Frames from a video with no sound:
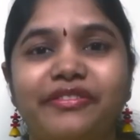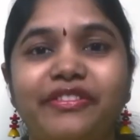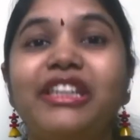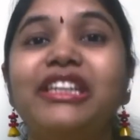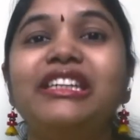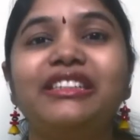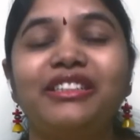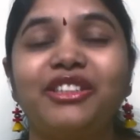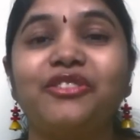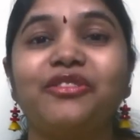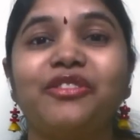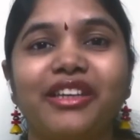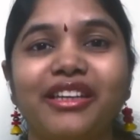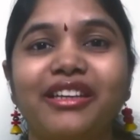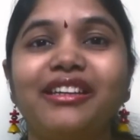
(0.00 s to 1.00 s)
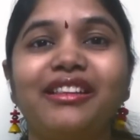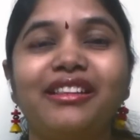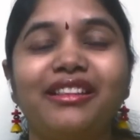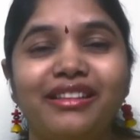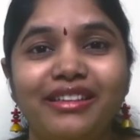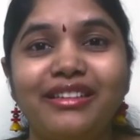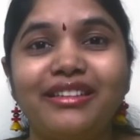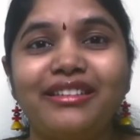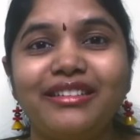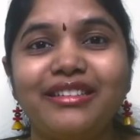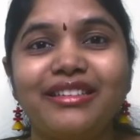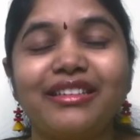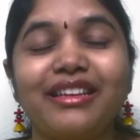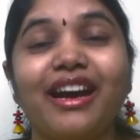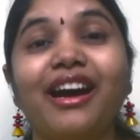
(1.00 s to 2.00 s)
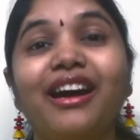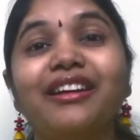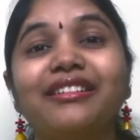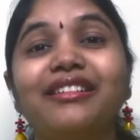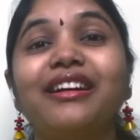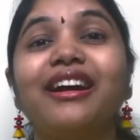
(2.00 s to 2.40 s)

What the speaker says: Twinkle, twinkle, little star.